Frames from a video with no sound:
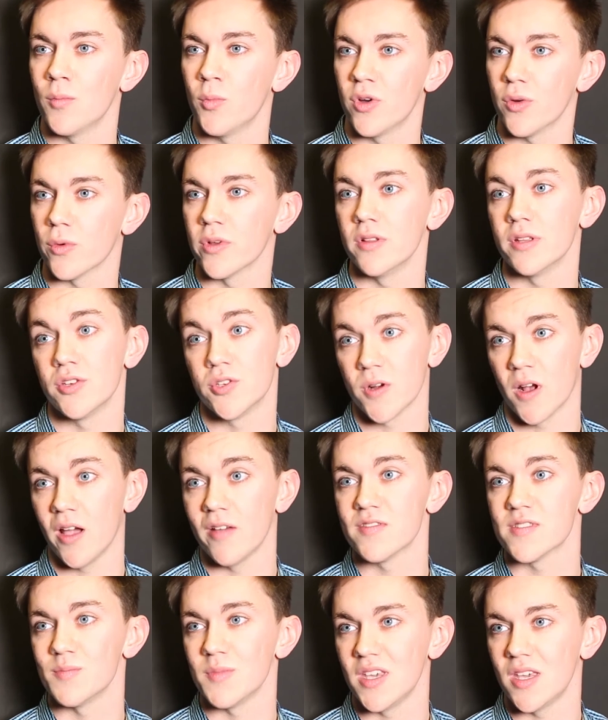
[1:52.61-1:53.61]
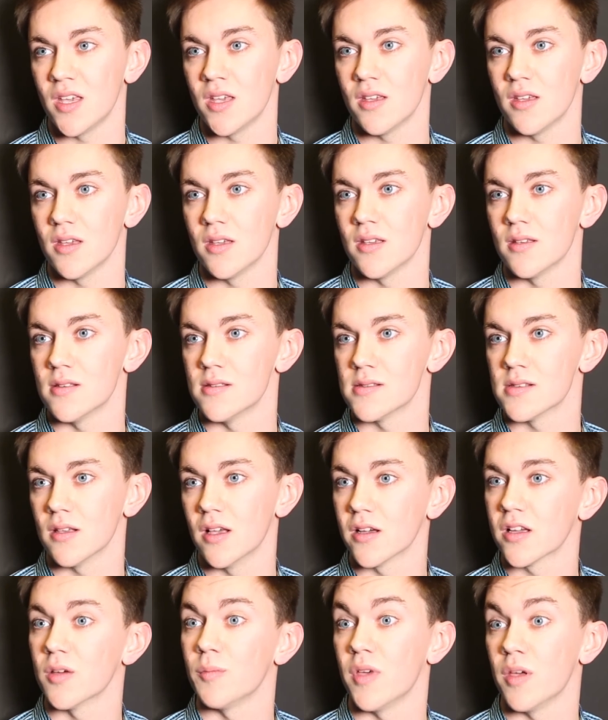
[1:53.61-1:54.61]
what really drives me is
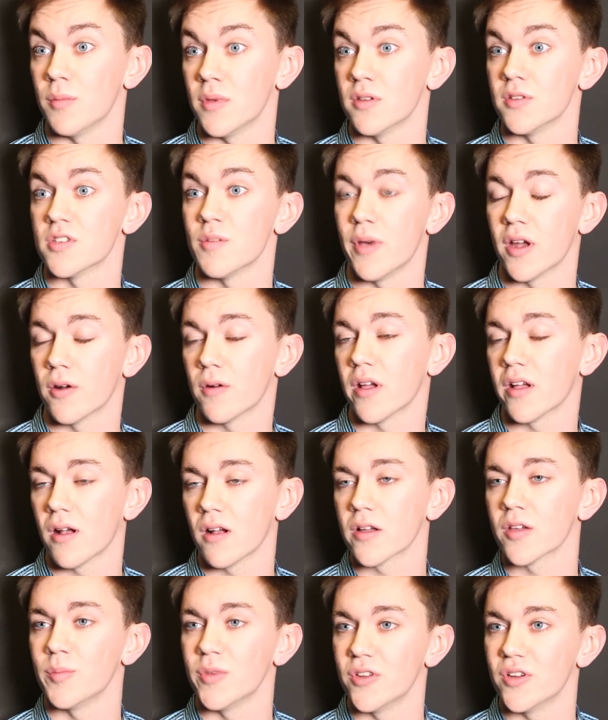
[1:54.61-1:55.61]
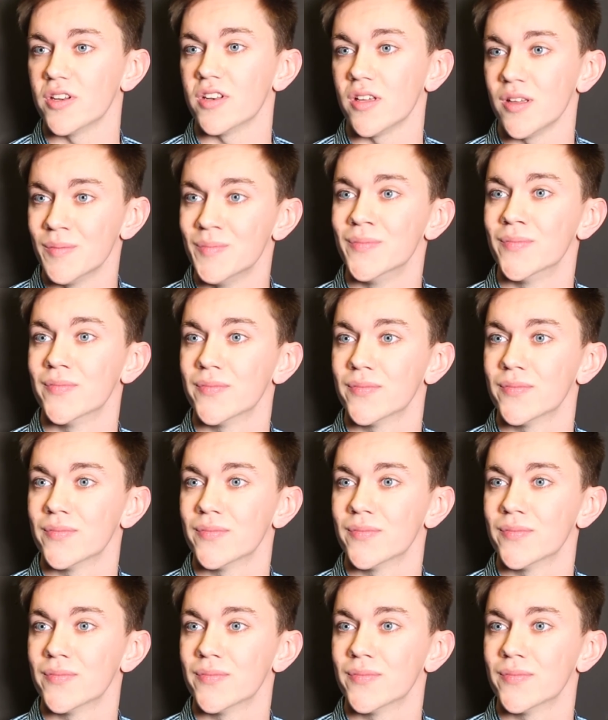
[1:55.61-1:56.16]
a commitment to bettering our community.